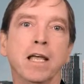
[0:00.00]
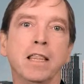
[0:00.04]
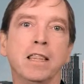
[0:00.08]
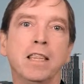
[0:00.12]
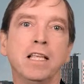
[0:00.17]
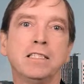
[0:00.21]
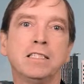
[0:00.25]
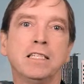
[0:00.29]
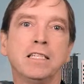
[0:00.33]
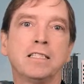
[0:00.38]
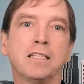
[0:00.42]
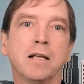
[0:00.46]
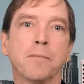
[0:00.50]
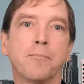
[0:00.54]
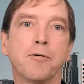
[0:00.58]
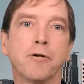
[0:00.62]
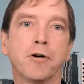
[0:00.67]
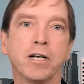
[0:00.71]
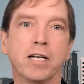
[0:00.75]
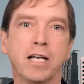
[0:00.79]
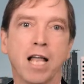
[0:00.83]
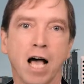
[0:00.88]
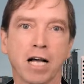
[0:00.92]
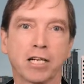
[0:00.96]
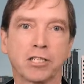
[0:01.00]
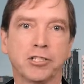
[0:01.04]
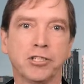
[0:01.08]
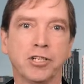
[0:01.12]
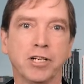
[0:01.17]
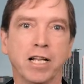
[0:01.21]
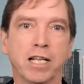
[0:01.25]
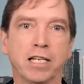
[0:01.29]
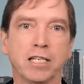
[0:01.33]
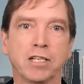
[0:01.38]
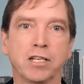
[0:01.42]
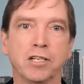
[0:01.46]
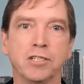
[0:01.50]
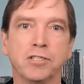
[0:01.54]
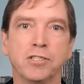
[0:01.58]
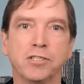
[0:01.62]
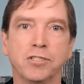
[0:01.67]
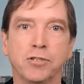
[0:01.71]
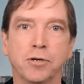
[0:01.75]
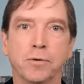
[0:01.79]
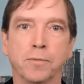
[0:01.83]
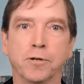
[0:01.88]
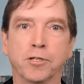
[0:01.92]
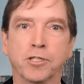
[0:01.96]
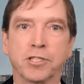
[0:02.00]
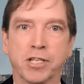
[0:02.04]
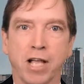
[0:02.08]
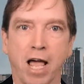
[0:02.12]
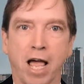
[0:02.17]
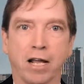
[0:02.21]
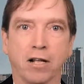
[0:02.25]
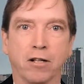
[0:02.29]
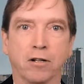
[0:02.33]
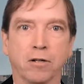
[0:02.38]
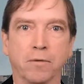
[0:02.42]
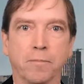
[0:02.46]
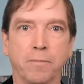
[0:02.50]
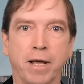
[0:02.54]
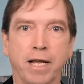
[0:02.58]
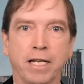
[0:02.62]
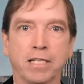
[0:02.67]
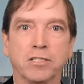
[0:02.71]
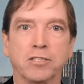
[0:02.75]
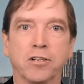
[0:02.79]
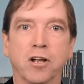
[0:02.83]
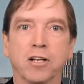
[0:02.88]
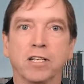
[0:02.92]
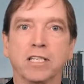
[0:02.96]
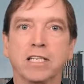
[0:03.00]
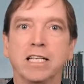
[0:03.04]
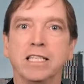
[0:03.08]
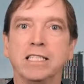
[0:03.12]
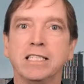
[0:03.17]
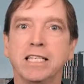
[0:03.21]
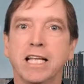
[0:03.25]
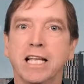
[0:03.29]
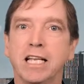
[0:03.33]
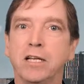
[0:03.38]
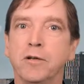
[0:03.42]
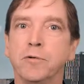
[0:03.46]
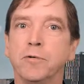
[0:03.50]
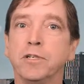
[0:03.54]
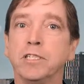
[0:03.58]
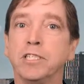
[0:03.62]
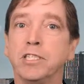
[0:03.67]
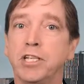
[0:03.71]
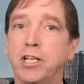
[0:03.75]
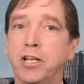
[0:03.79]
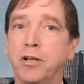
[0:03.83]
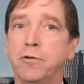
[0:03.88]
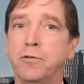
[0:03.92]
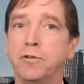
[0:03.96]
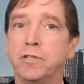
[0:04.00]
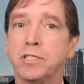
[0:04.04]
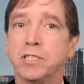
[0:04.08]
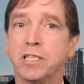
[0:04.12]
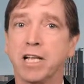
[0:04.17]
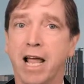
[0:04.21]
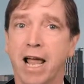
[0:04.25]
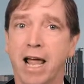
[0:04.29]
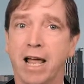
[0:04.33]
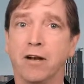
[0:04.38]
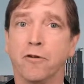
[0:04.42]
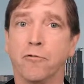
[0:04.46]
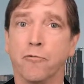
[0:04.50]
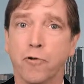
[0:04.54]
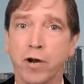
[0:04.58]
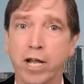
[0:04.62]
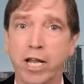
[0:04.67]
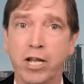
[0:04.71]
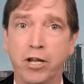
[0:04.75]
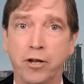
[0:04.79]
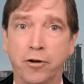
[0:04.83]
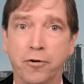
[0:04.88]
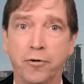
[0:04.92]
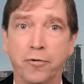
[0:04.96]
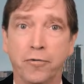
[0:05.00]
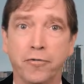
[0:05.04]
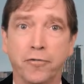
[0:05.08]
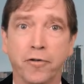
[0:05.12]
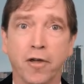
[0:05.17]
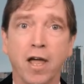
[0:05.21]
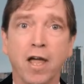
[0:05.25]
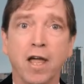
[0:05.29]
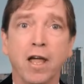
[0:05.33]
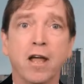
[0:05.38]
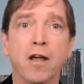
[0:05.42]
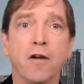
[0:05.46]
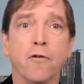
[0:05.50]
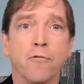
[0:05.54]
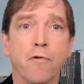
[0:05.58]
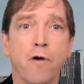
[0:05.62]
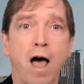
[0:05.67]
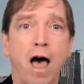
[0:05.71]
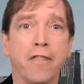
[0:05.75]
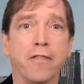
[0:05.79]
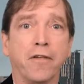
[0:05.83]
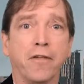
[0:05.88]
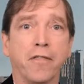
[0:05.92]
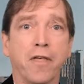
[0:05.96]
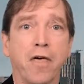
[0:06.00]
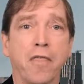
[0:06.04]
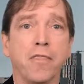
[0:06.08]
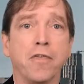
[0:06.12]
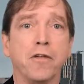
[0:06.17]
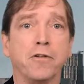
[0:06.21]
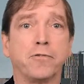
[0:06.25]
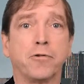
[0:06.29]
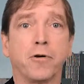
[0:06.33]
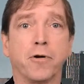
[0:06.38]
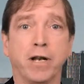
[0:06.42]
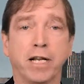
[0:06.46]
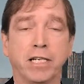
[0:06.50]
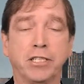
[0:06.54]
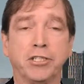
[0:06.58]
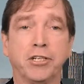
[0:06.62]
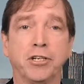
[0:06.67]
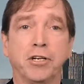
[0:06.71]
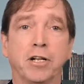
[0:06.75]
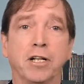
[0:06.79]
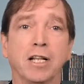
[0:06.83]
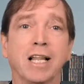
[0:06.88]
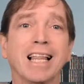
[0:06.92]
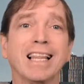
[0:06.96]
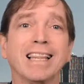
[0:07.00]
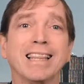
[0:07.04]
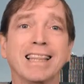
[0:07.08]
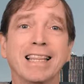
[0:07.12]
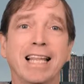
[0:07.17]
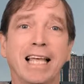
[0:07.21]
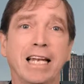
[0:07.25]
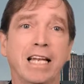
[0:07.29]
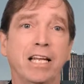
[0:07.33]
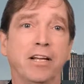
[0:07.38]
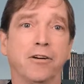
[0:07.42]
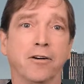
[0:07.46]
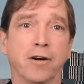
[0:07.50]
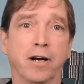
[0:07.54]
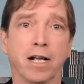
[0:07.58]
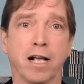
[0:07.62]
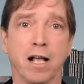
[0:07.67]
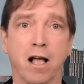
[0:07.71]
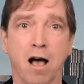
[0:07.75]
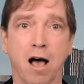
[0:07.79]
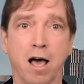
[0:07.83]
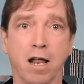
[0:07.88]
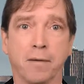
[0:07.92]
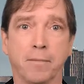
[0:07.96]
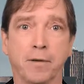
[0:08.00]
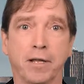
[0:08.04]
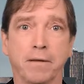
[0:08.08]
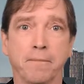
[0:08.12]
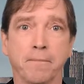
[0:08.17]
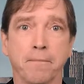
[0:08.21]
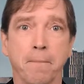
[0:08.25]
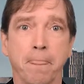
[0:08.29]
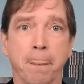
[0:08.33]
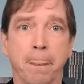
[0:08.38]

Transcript: This is a production and consumer cycle based on continuous use and reuse rather than the traditional linear economy.